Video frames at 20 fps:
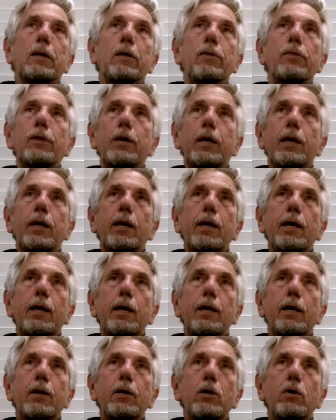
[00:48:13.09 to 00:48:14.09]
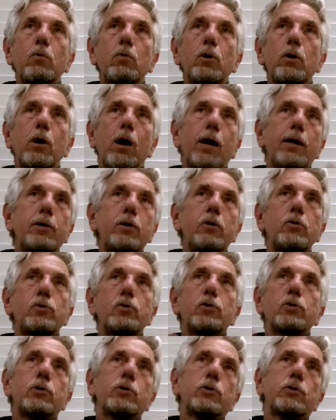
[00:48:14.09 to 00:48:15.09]
the God
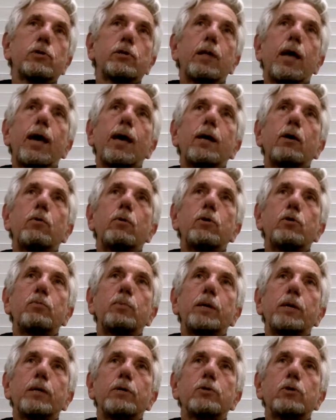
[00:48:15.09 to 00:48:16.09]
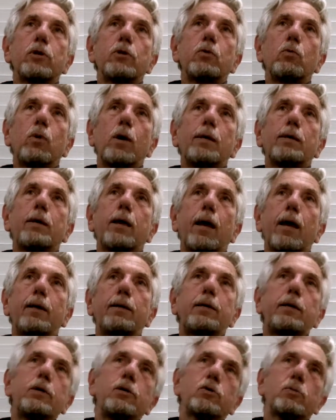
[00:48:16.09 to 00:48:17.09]
uses this language because, on the one
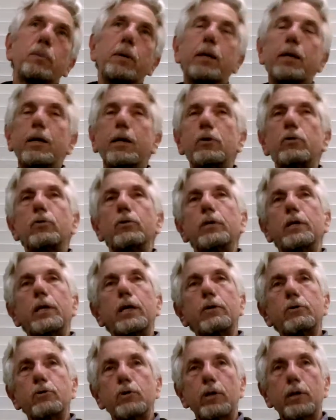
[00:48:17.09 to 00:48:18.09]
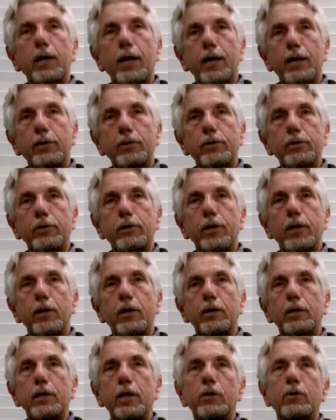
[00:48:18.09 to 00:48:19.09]
hand, he's speaking to the intellect, and
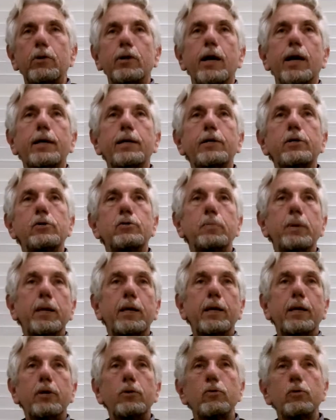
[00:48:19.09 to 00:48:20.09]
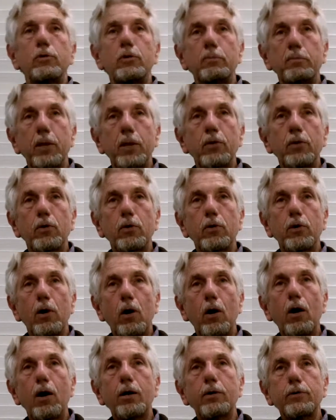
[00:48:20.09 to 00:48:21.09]
on the other hand, he's speaking to the mythical
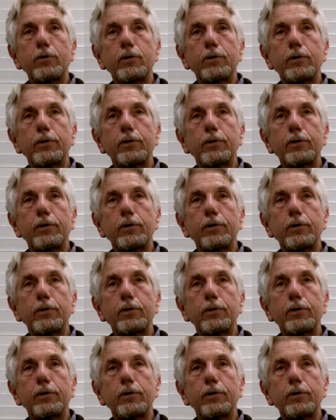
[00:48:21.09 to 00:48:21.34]
heart.